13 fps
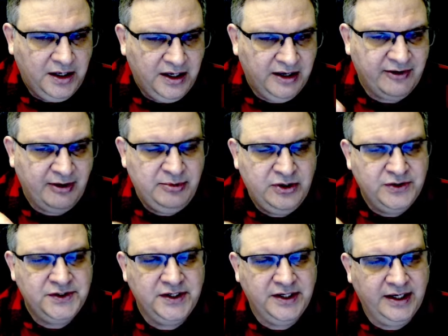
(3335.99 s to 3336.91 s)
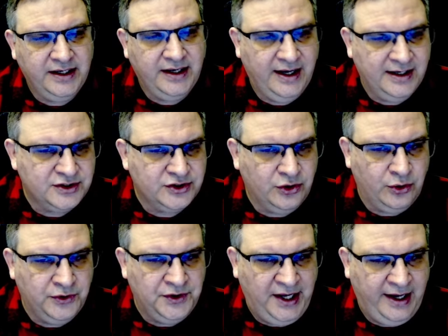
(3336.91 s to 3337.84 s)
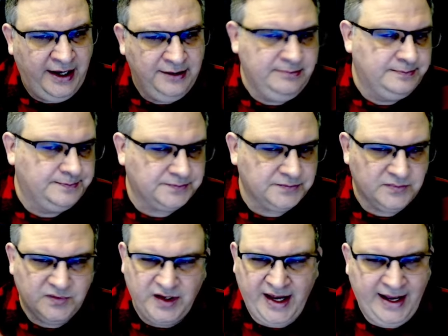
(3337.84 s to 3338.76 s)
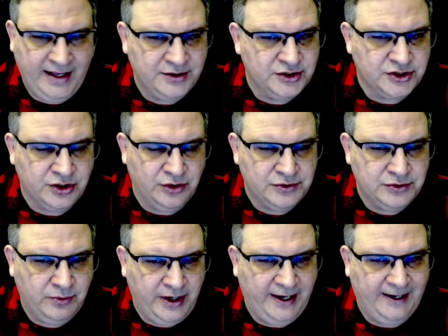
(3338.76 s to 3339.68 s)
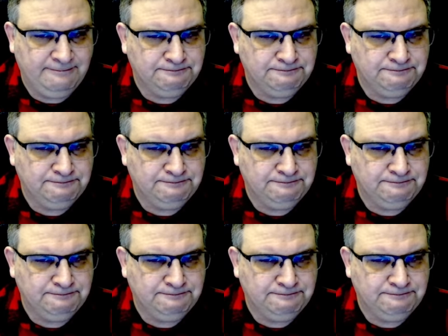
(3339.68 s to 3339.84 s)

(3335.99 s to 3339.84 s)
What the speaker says: If I'm using it as Toll the Dead, the hand just goes away.